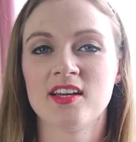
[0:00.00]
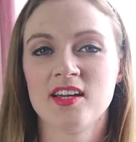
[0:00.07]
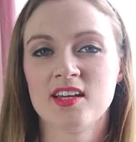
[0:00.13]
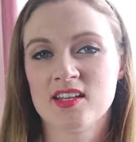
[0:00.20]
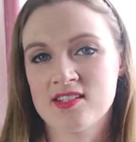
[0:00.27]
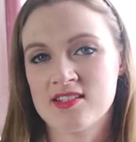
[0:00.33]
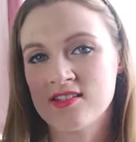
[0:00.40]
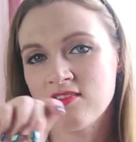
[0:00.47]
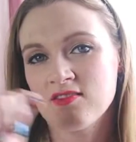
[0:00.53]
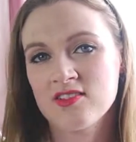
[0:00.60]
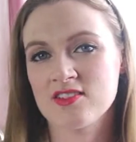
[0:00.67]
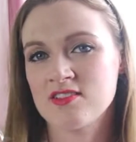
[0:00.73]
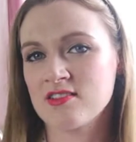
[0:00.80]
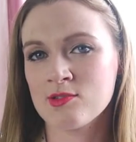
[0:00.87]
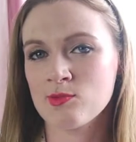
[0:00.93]
This is lovely
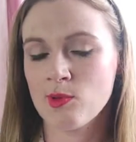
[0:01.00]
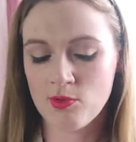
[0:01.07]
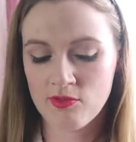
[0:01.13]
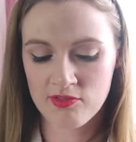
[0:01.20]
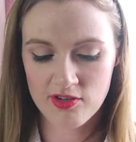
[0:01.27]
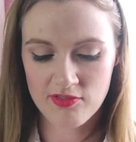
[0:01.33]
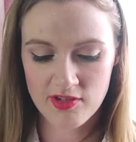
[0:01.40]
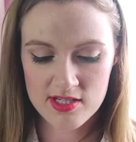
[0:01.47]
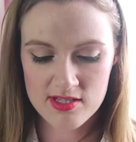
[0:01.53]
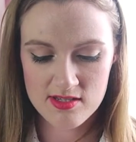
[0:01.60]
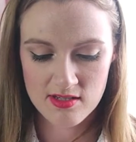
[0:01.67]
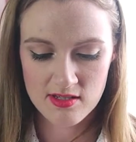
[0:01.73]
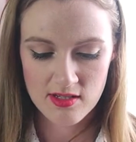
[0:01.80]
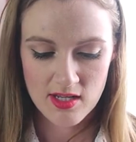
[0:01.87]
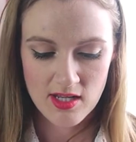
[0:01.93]
just to sweep over your face.
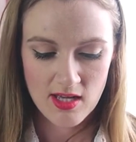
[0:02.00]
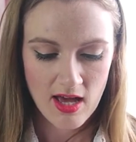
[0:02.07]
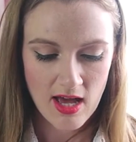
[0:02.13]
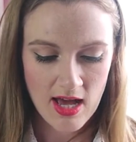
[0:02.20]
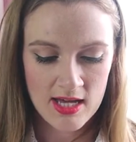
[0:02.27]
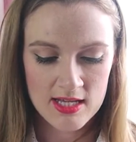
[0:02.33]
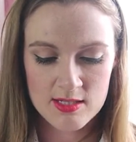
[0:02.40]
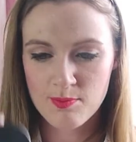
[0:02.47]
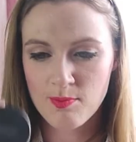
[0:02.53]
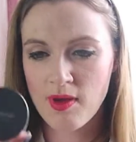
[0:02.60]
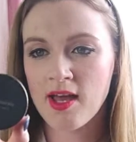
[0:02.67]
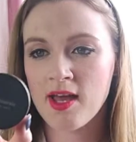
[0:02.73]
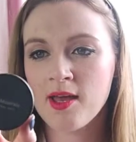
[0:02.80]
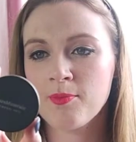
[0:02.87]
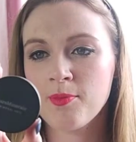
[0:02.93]
And
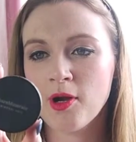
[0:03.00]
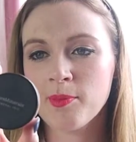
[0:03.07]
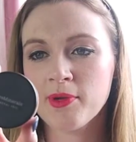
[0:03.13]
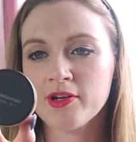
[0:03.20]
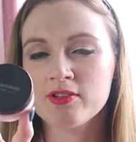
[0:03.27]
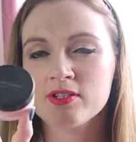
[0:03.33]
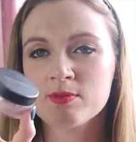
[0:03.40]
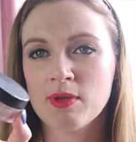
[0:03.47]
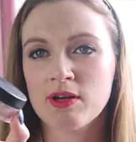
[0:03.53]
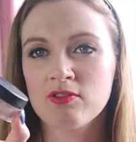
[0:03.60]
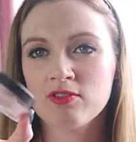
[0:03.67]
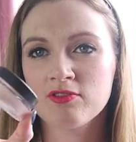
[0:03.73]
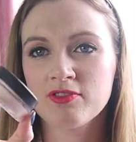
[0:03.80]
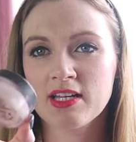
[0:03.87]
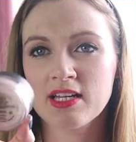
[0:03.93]
my Bare Minerals
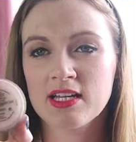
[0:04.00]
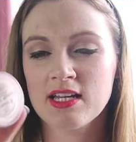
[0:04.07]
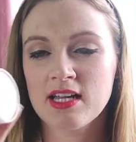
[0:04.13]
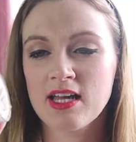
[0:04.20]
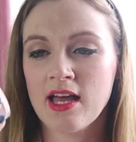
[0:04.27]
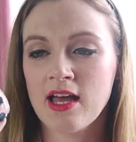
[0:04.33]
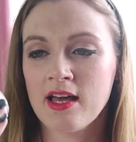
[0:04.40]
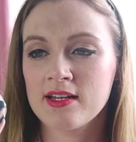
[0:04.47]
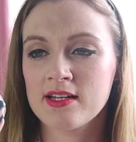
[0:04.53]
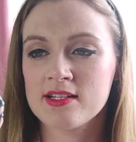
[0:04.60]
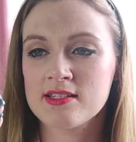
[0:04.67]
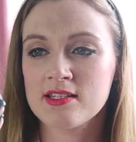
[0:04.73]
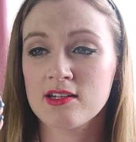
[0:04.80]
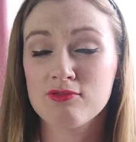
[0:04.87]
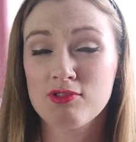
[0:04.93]
Mineral Veil, and it's
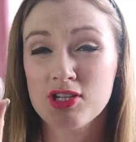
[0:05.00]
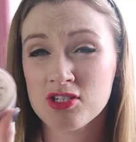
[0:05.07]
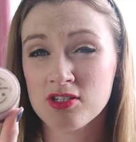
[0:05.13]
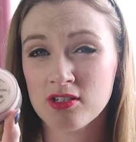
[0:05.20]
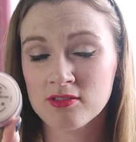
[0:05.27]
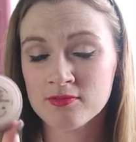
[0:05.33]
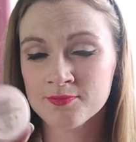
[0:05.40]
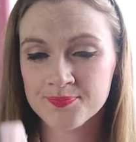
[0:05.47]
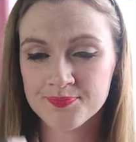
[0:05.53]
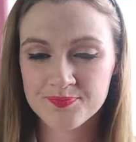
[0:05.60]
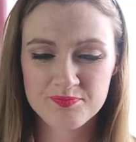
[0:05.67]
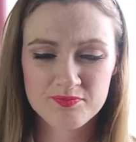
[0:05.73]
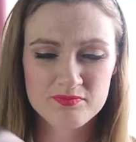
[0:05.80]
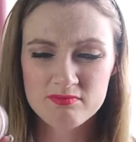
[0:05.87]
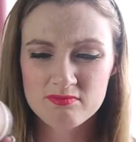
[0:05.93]
the original.
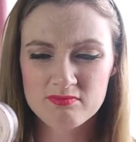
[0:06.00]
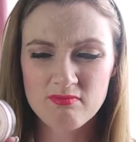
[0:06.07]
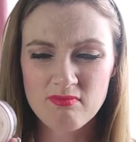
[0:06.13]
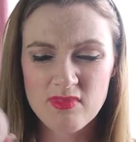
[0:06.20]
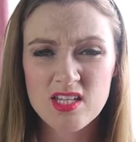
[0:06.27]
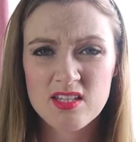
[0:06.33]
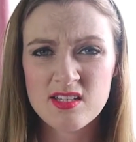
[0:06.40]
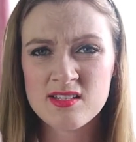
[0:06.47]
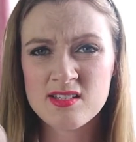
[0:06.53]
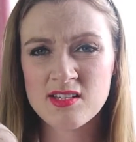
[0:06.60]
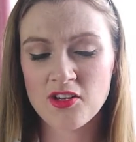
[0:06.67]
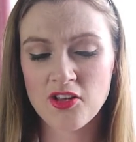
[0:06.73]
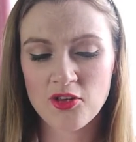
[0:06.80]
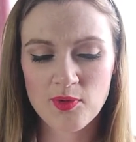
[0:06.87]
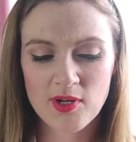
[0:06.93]
This is
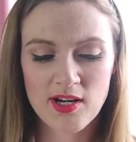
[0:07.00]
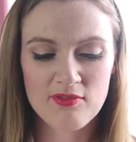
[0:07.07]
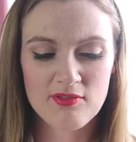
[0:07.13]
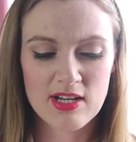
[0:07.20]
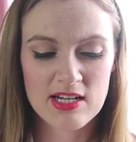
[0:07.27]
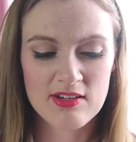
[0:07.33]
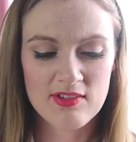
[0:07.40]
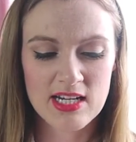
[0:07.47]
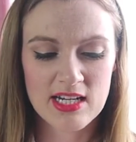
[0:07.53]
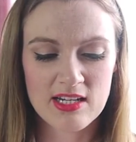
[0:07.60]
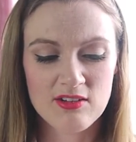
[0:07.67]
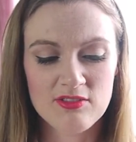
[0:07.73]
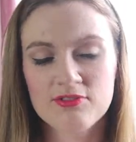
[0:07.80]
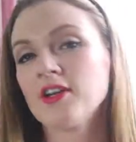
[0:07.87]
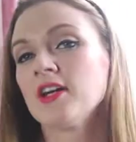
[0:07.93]
another one I really, really
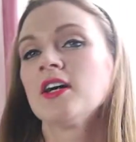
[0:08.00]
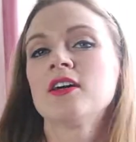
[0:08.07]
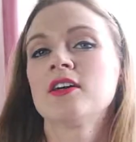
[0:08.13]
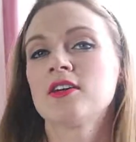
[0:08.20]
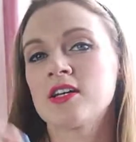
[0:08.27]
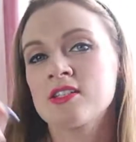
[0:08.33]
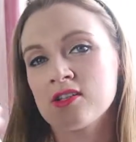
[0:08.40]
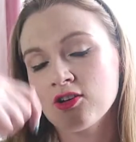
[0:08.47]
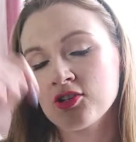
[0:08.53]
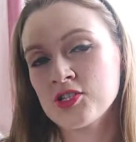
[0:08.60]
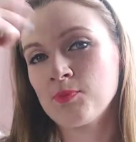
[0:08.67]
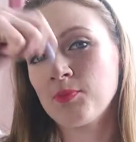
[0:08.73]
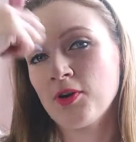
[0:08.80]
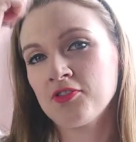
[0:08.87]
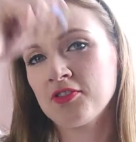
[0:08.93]
love. As long as you
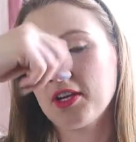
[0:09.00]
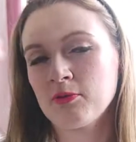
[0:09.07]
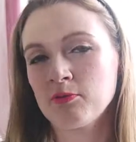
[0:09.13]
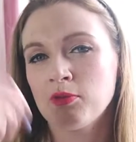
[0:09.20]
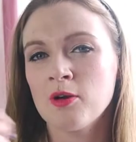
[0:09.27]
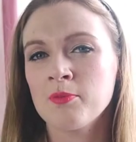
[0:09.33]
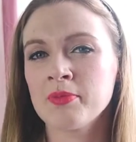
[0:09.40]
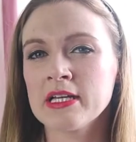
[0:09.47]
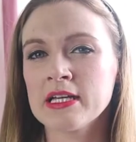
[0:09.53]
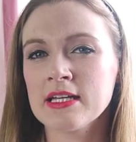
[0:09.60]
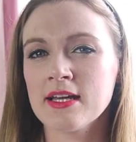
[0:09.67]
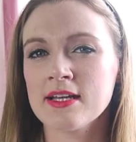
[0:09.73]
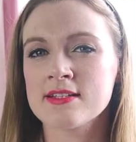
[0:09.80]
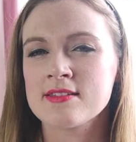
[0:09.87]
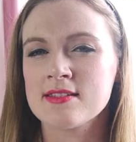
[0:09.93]
buff it in
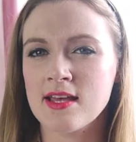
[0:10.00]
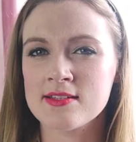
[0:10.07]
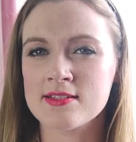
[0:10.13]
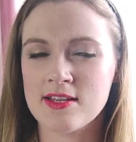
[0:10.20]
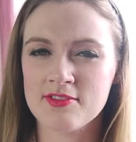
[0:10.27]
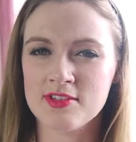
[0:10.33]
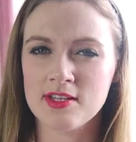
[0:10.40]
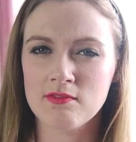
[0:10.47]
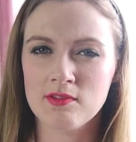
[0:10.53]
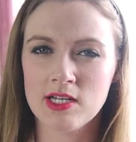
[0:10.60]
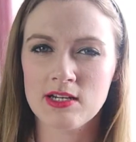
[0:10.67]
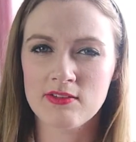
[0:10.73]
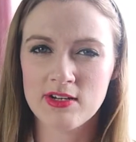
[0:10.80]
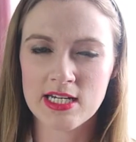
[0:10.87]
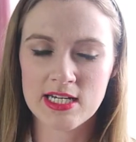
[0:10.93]
properly, it sets everything
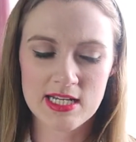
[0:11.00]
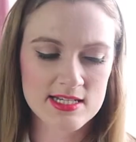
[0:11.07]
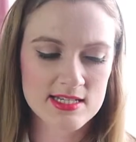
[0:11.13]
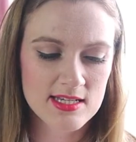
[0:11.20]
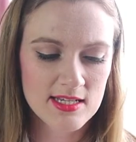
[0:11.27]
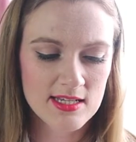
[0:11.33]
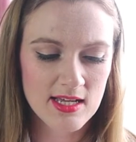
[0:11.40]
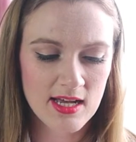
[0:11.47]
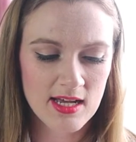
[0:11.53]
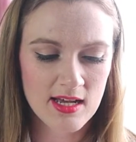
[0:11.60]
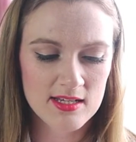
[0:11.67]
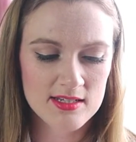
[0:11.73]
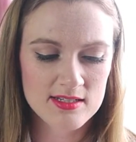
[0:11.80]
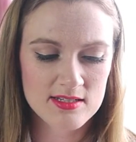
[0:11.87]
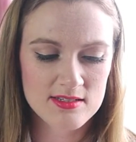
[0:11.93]
really, really nicely
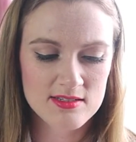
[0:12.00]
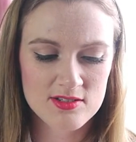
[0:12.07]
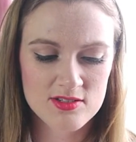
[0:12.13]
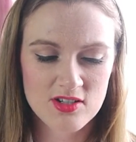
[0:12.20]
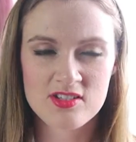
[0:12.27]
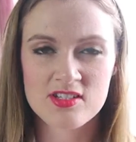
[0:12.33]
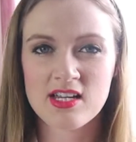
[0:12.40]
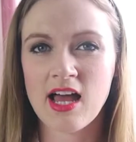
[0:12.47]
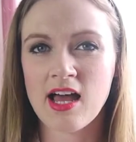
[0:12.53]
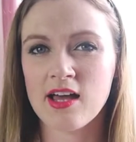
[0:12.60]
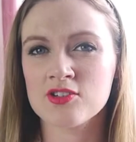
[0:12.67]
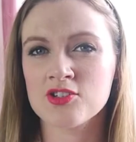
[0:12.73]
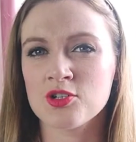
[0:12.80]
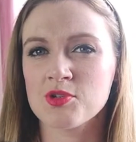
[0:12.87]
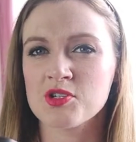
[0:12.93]
and doesn't
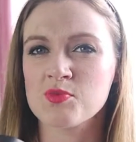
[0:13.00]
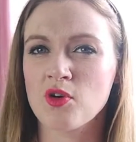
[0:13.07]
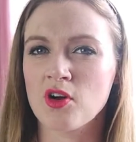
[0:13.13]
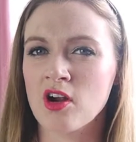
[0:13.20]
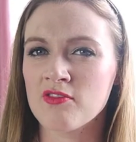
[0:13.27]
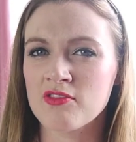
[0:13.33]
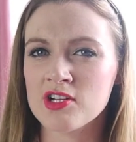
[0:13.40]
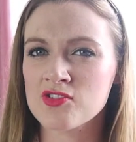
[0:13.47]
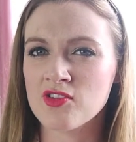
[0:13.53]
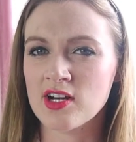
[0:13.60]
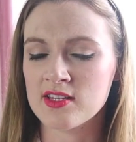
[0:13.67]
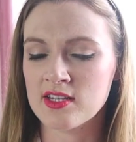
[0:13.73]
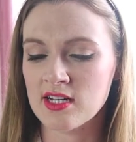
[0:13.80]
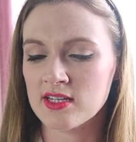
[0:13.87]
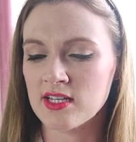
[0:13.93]
add too much more coverage or
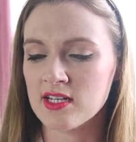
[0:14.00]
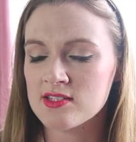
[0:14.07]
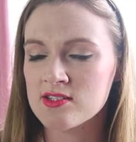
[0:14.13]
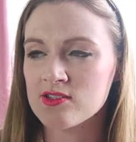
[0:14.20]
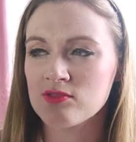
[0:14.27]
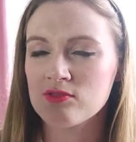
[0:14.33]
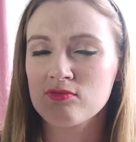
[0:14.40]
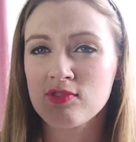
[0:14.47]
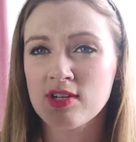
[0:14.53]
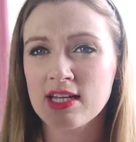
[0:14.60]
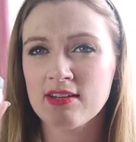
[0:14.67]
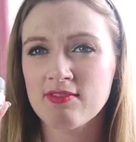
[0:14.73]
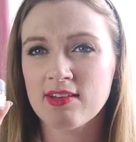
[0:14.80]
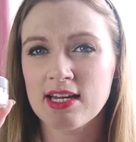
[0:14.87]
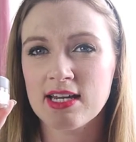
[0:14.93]
anything like that. So
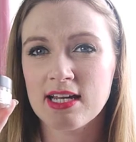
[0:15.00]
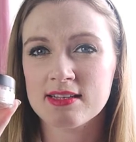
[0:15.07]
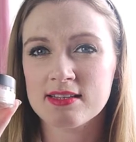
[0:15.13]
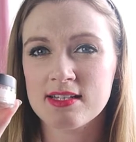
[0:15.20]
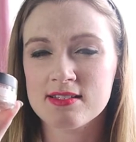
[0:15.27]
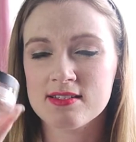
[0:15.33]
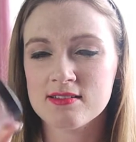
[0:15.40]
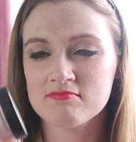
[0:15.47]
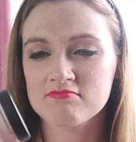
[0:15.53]
really, really like this.